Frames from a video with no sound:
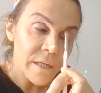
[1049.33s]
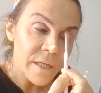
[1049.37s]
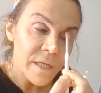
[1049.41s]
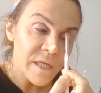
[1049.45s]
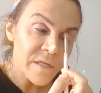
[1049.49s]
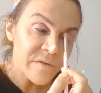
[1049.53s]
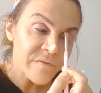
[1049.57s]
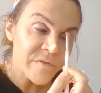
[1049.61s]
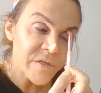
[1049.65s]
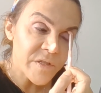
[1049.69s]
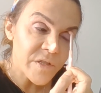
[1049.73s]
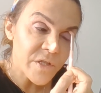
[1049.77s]

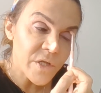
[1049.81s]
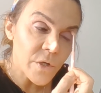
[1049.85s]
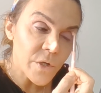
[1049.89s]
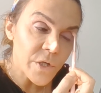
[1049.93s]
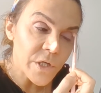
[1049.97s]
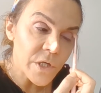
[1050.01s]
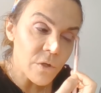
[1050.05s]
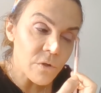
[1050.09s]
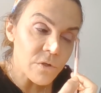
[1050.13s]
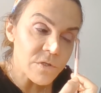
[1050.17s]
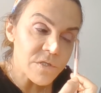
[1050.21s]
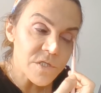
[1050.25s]
even though
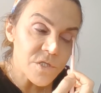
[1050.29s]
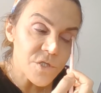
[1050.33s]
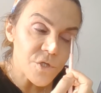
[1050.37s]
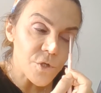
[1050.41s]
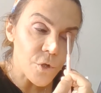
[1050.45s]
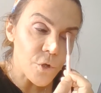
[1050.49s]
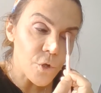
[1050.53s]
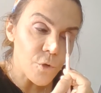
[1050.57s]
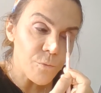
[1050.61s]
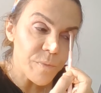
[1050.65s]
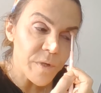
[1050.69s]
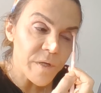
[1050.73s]
it looks
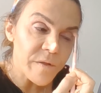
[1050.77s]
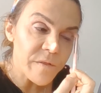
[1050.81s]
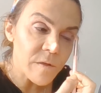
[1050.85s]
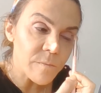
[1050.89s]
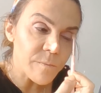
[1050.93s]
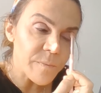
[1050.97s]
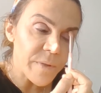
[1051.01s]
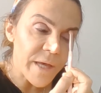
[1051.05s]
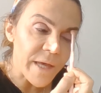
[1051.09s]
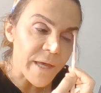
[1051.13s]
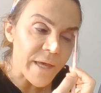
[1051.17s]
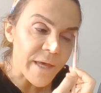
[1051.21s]
taupe in the
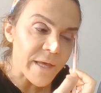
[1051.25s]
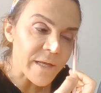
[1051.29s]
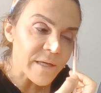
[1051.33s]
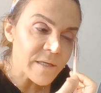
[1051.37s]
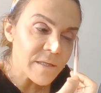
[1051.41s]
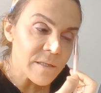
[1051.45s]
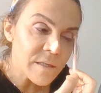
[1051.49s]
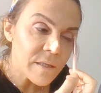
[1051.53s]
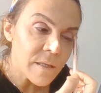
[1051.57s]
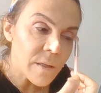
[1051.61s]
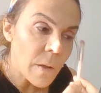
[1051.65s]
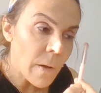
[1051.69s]

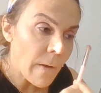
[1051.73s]
pan.